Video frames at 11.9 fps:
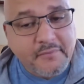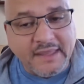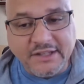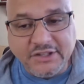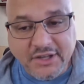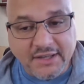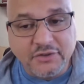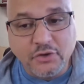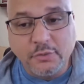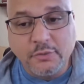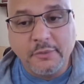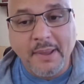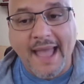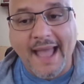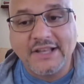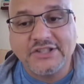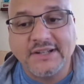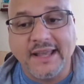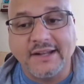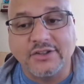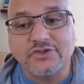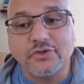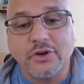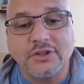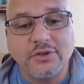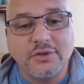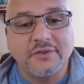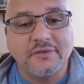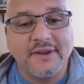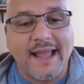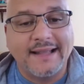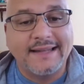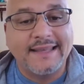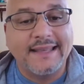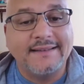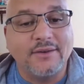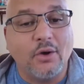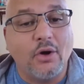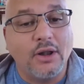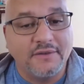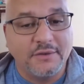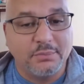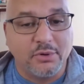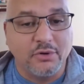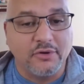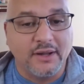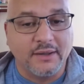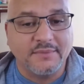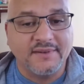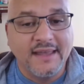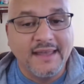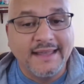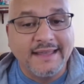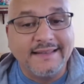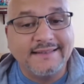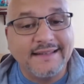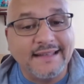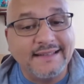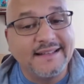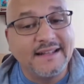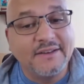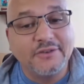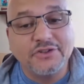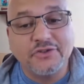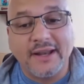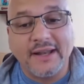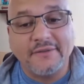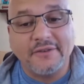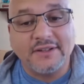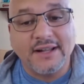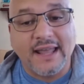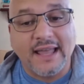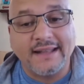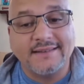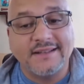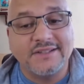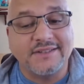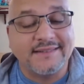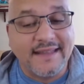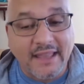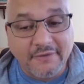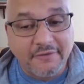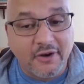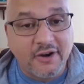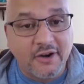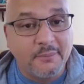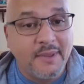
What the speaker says: He injects humor, passion, and a strong dose of reality into all of his programs. He's delivered training for clients such as State Farm,